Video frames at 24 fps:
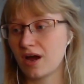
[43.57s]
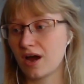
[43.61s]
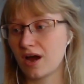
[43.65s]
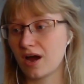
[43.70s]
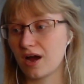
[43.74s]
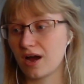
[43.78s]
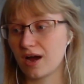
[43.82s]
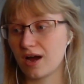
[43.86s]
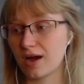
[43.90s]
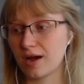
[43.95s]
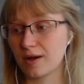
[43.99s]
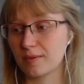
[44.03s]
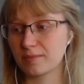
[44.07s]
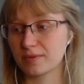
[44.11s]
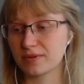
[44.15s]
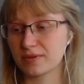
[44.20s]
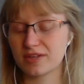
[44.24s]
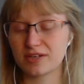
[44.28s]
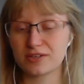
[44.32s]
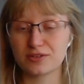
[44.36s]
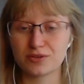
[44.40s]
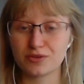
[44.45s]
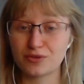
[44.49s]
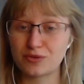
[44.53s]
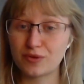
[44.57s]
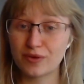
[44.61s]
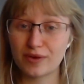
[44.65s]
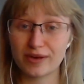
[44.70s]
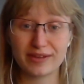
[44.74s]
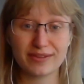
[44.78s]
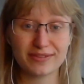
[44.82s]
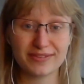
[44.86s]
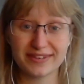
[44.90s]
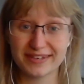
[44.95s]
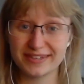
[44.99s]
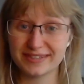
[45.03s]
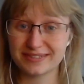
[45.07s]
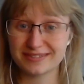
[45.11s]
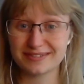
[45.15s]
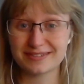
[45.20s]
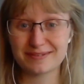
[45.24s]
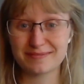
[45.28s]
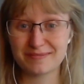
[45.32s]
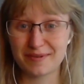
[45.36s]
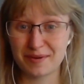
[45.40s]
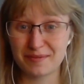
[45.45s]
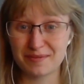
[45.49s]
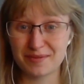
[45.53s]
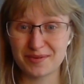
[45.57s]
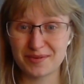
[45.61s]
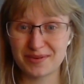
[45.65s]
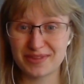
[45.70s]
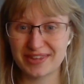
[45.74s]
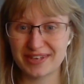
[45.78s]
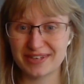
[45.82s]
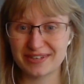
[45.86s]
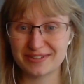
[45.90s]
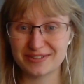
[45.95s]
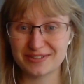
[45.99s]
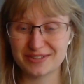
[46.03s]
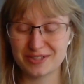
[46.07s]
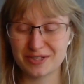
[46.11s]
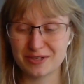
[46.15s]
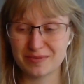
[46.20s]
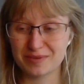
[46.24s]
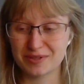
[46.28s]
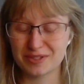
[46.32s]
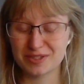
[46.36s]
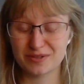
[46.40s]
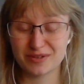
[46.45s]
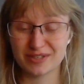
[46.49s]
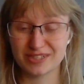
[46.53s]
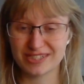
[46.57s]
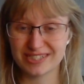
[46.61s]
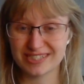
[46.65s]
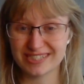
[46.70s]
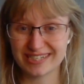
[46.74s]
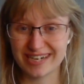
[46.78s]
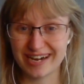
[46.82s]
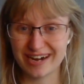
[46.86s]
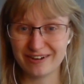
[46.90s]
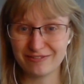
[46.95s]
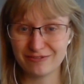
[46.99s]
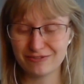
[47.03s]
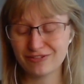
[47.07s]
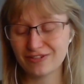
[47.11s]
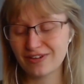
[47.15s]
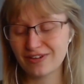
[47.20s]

Um, they're doing great things at the moment with their YouTube and Twitch stuff.